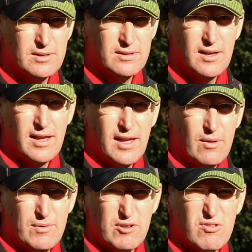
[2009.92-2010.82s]
and
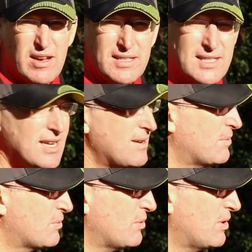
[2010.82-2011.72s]
with a great
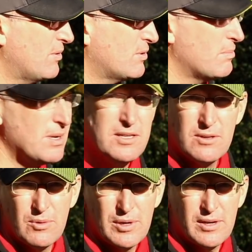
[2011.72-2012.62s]
team and doing loads of
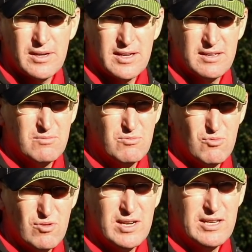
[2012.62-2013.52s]
media work and
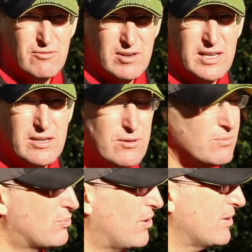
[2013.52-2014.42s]
really, really good
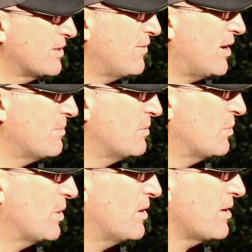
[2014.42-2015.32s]
product development
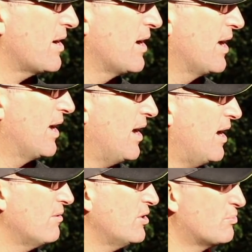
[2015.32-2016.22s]
work,
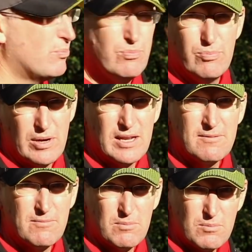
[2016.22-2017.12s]
just
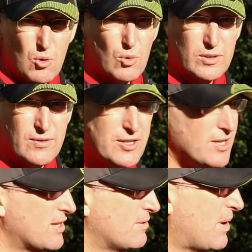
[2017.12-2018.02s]
bringing course
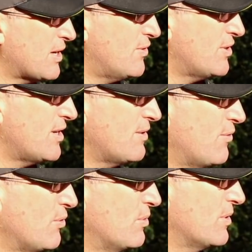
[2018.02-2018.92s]
fishing and match fishing
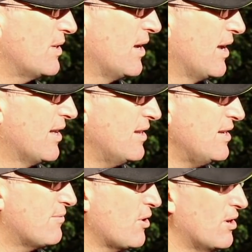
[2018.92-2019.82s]
forward, then
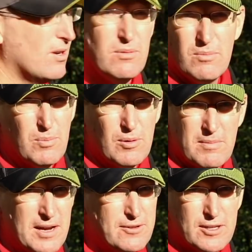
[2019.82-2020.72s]
you've got to put
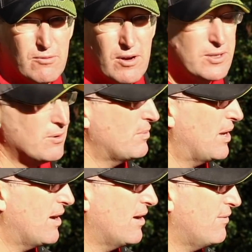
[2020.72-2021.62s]
Matrix right up
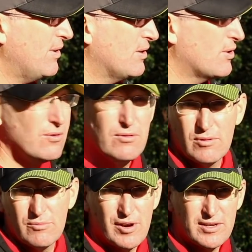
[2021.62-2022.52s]
there. I think Guru
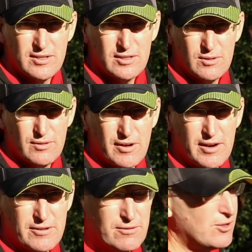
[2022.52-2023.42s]
and Preston do a
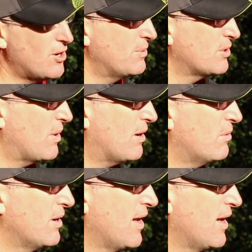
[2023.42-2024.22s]
very good job as well.